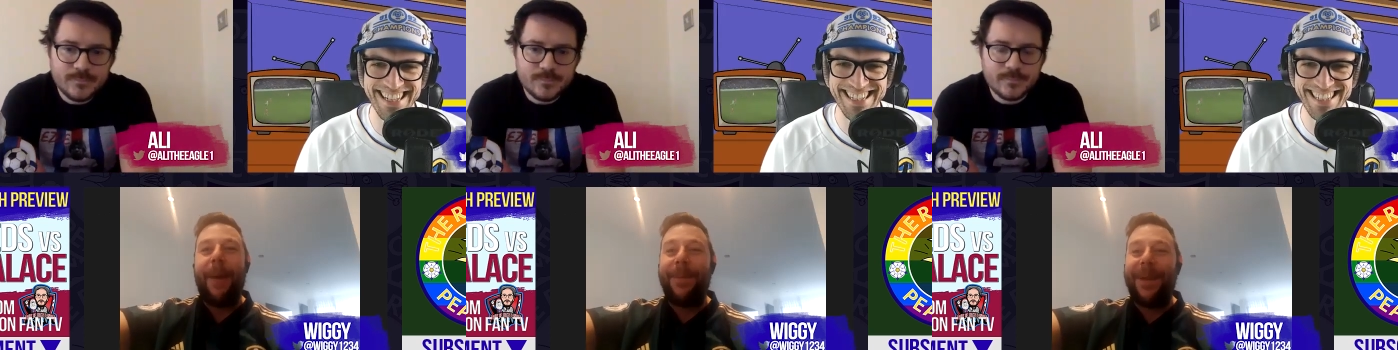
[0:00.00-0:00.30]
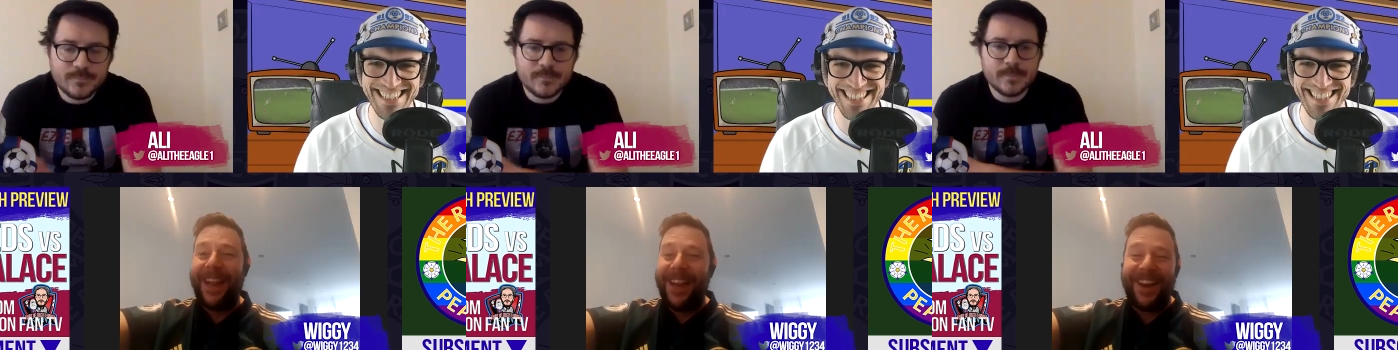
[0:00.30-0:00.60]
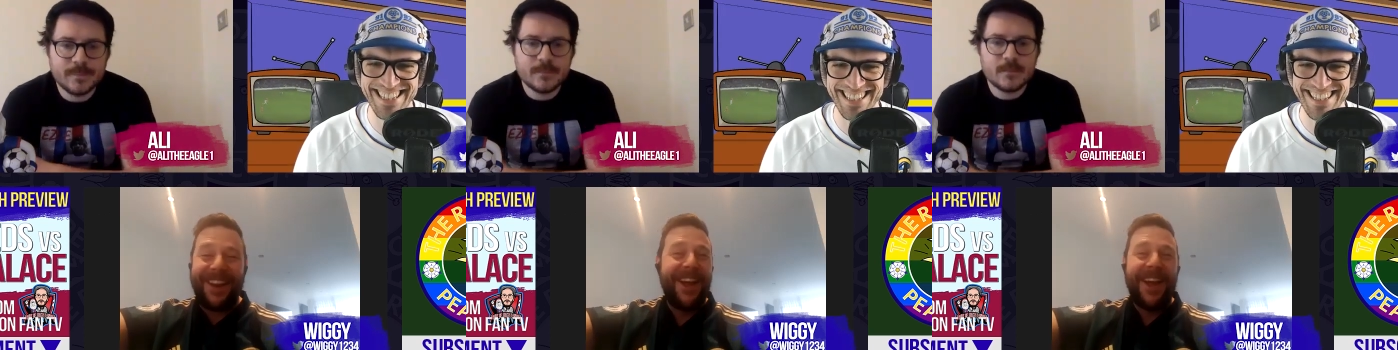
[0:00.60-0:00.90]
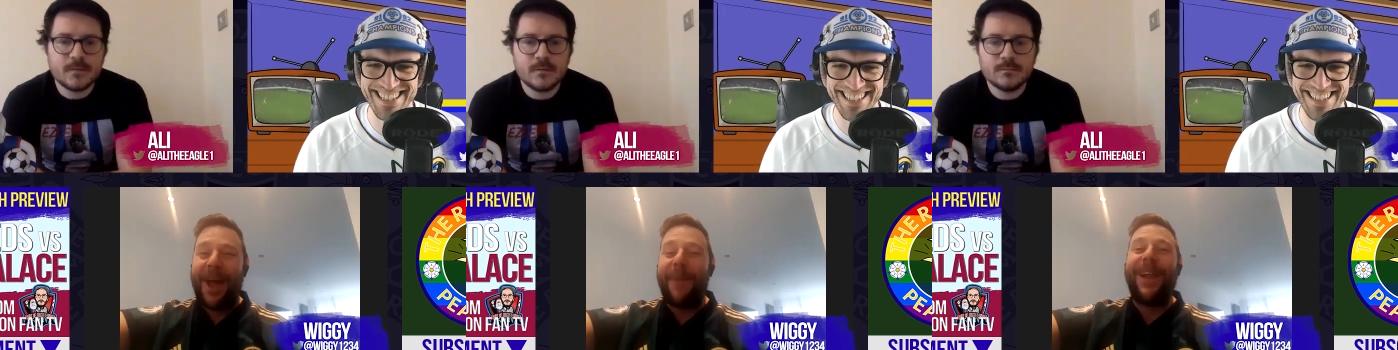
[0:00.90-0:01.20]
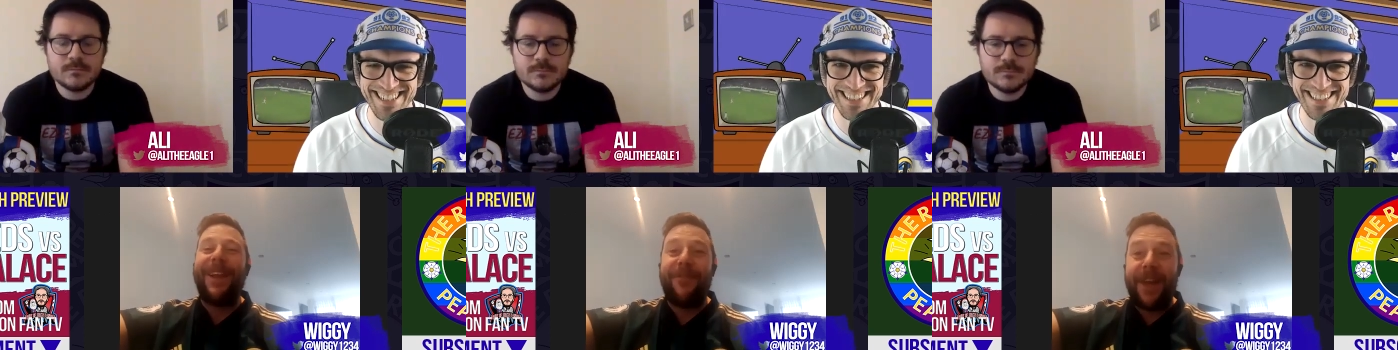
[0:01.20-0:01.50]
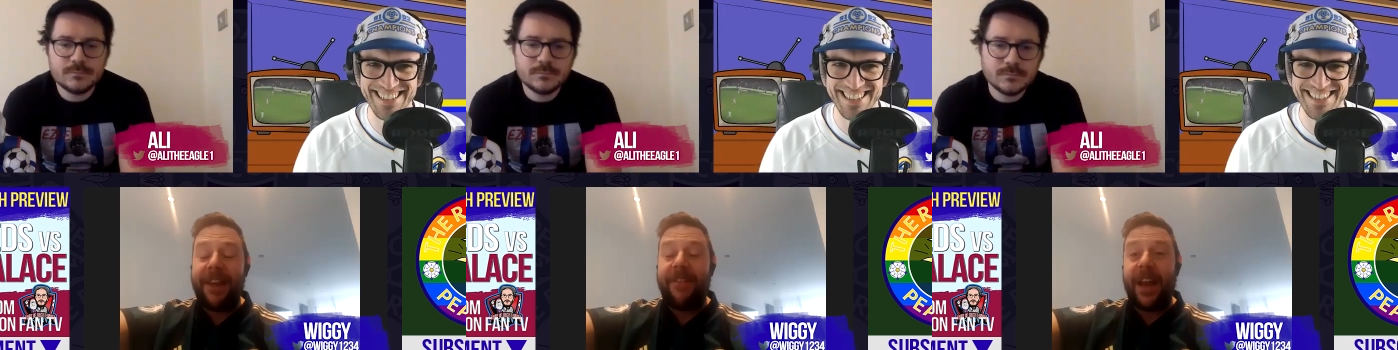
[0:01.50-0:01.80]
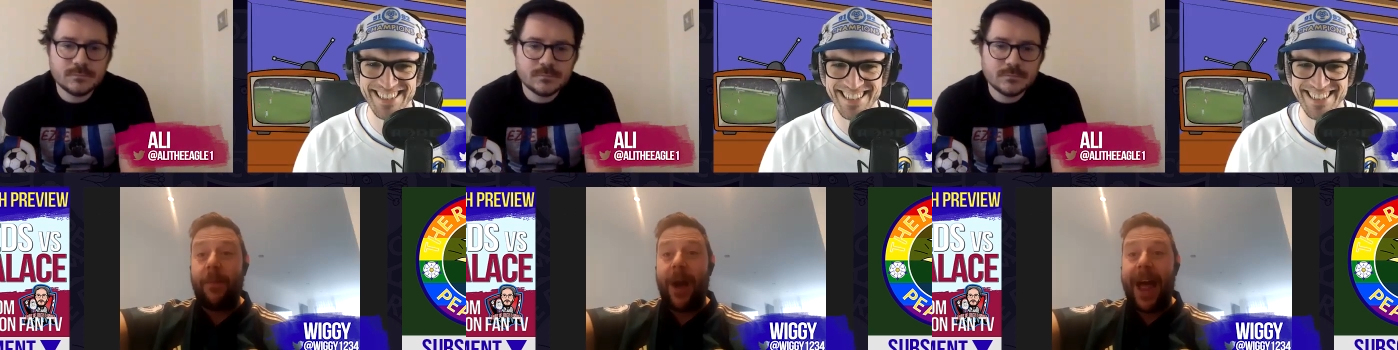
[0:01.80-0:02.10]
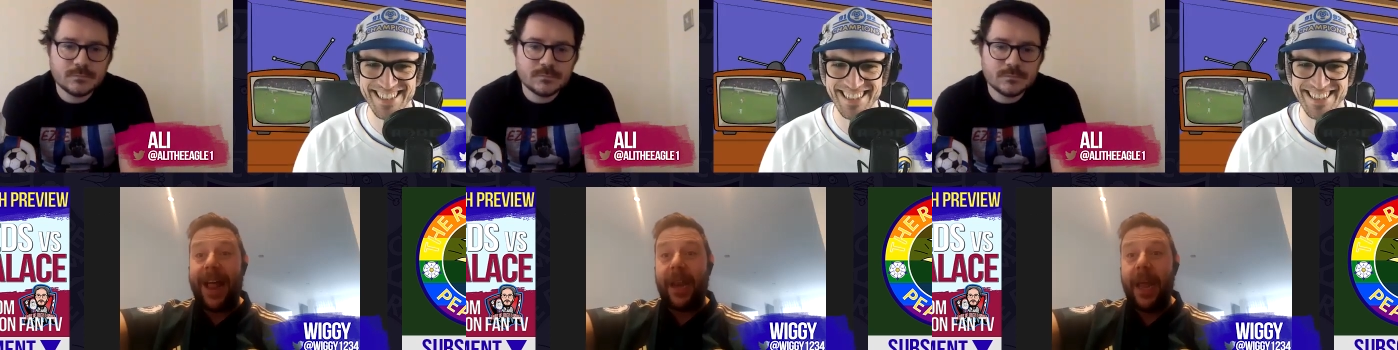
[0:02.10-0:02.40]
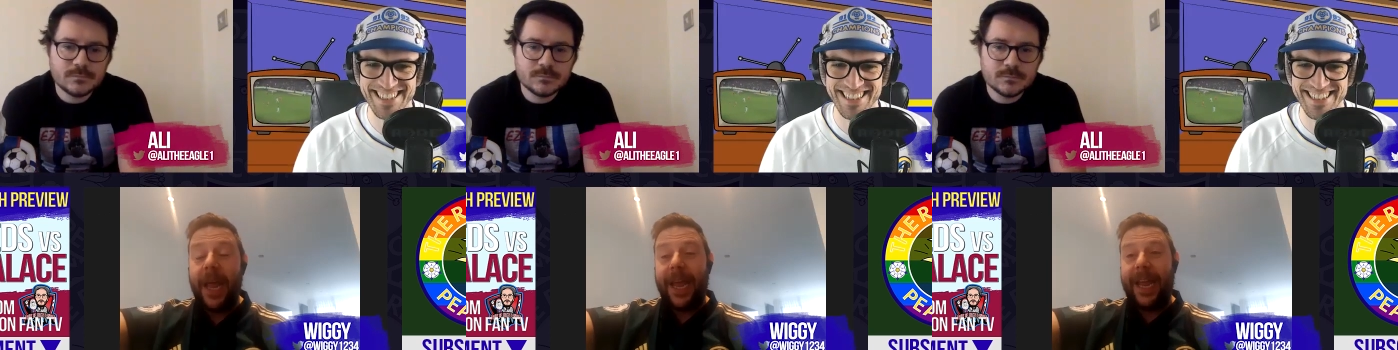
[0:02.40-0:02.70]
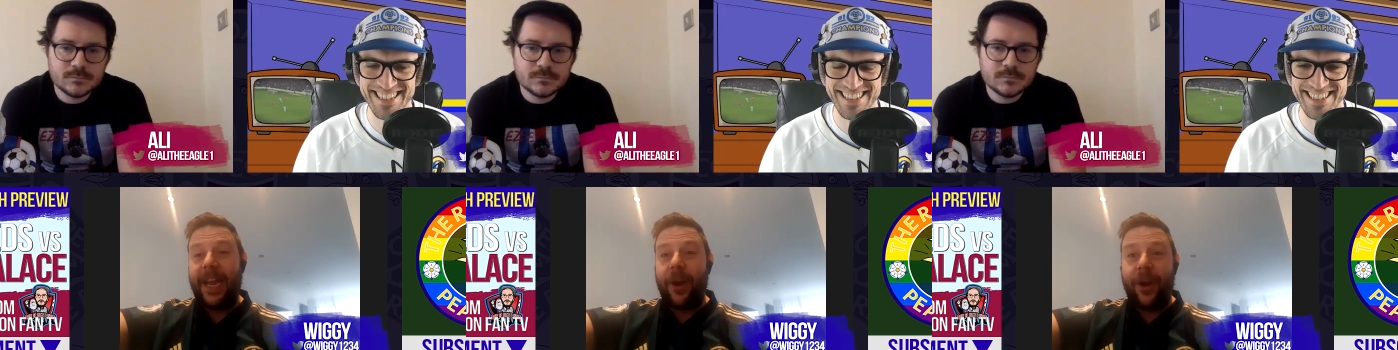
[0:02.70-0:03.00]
Speaker 1: And played, and played really, really well. You